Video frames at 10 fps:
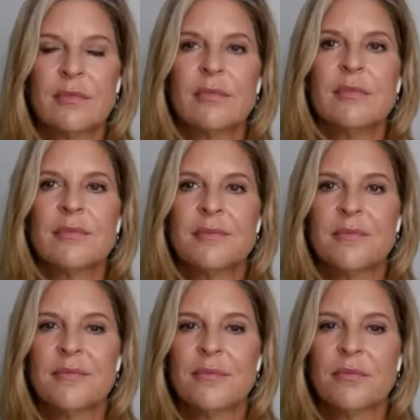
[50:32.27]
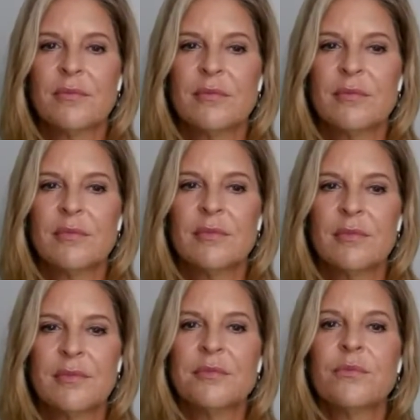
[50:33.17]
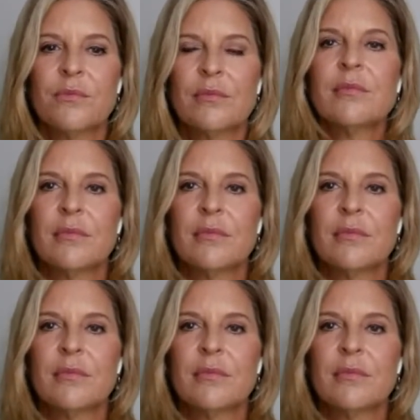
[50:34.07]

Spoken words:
This person isn't speaking.